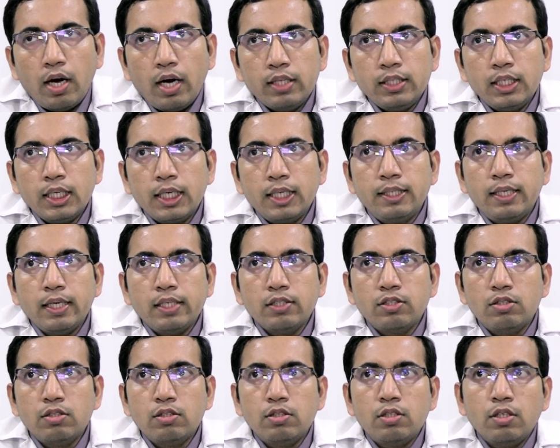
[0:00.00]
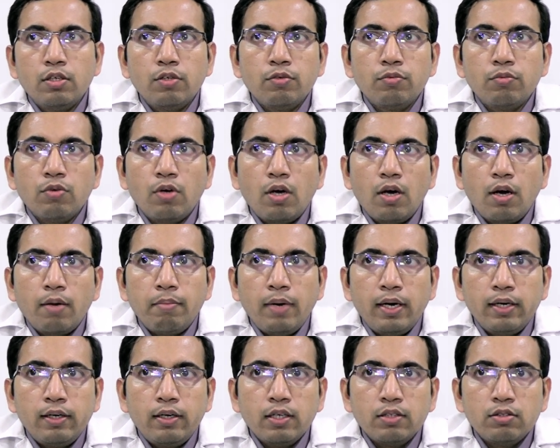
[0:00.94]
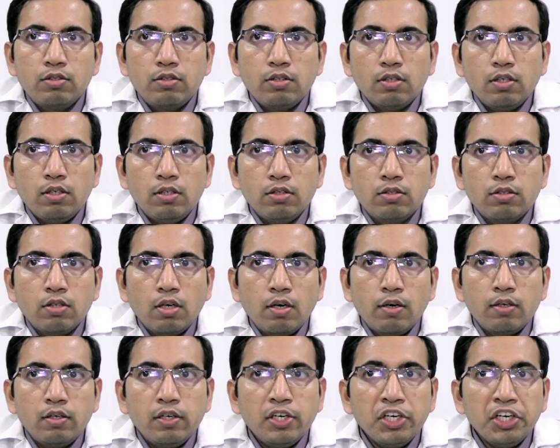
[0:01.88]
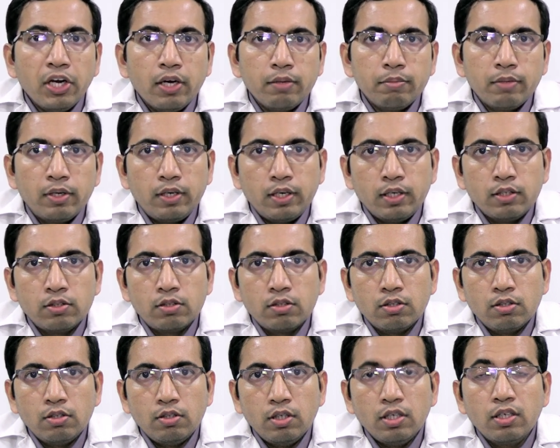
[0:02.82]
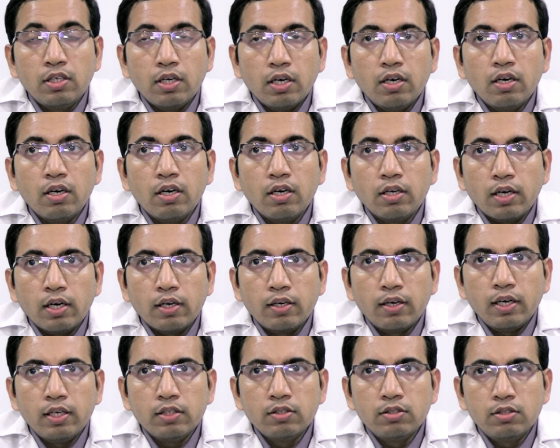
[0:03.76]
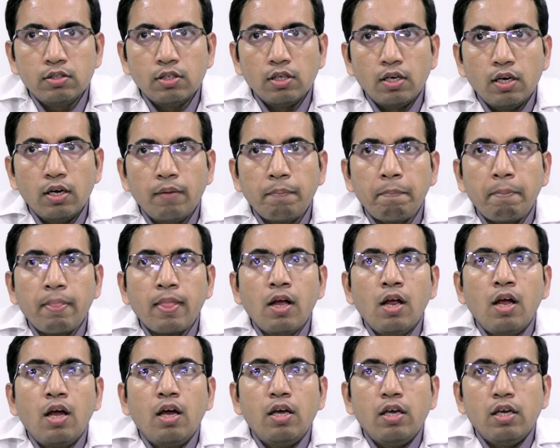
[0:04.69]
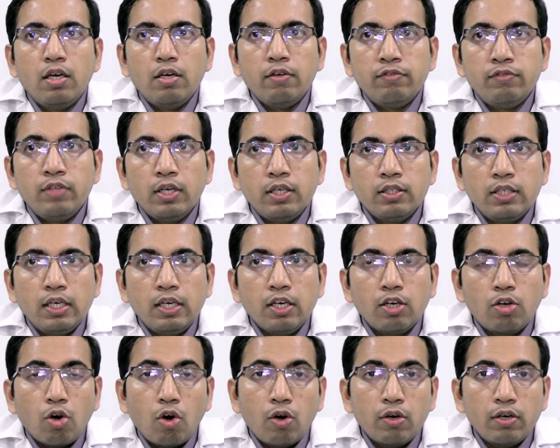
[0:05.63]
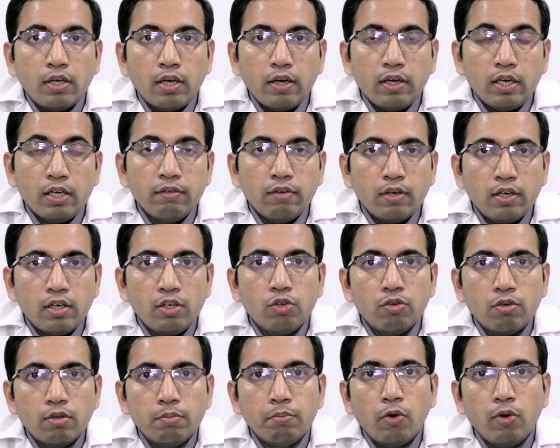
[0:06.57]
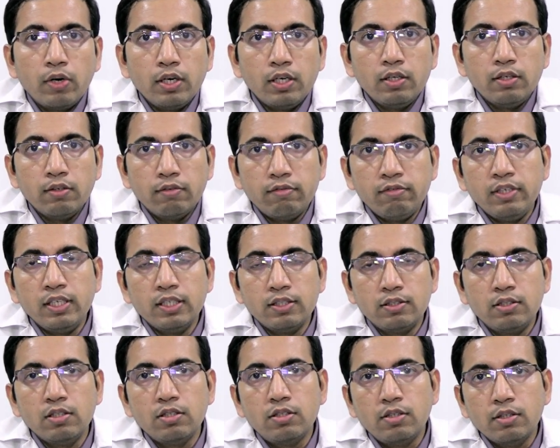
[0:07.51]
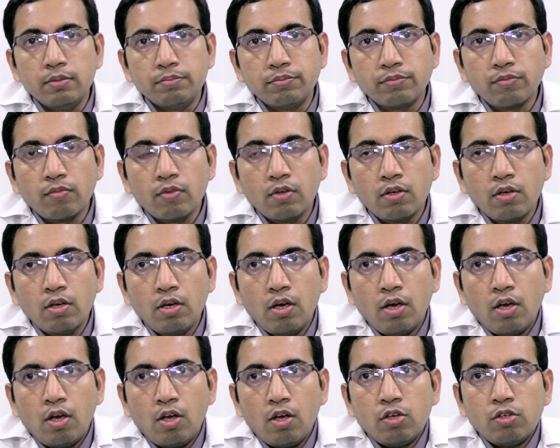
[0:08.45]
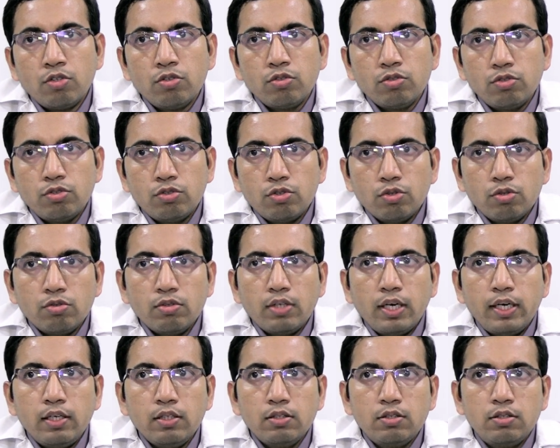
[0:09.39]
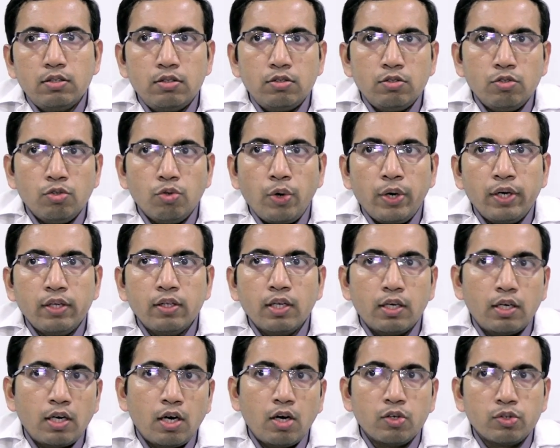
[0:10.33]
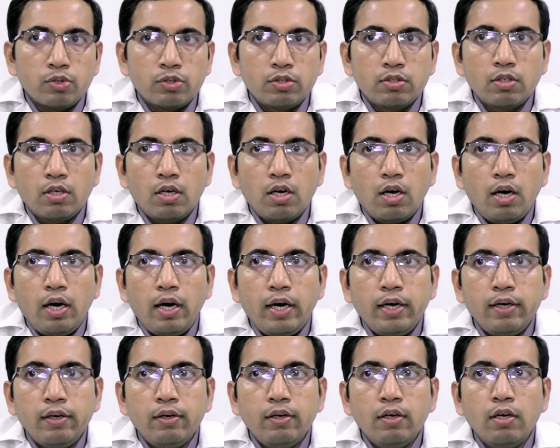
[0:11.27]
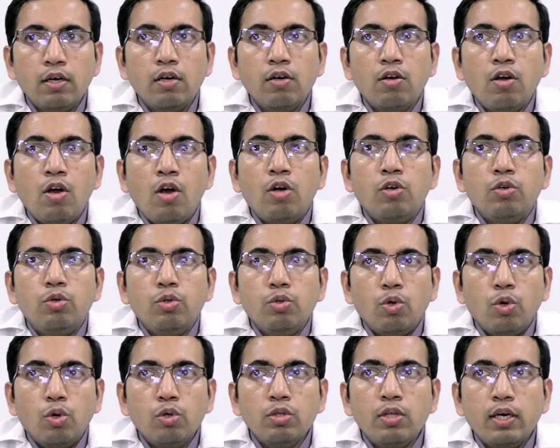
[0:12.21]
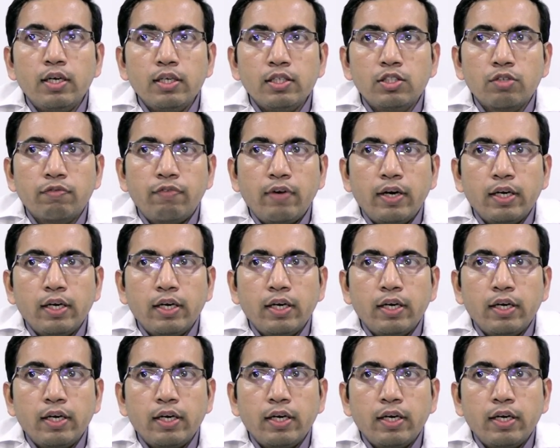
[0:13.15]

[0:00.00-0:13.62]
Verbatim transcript: other test, uh, blood test is a D-dimer test. It can recognize uh, if there is any clot anywhere in your body venous system. So that is knowing the cause and to know the risk